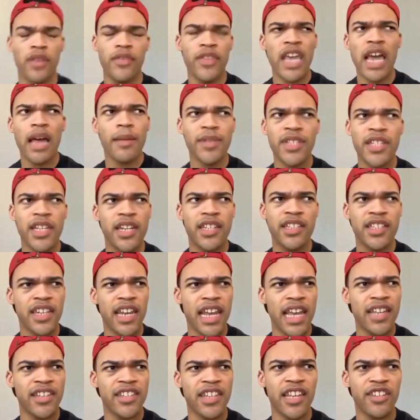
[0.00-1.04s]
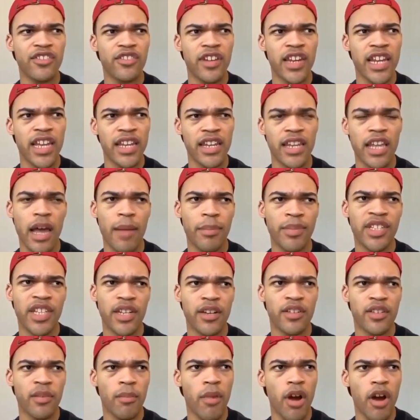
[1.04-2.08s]
If the opposite of today is yesterday and the
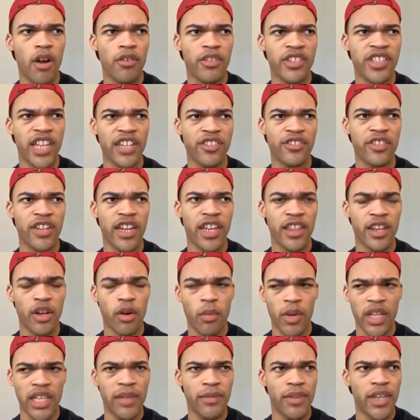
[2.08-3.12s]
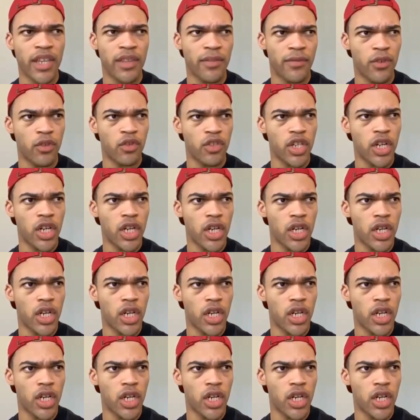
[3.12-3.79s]
opposite of tomorrow is yesterday, then are we living in the future?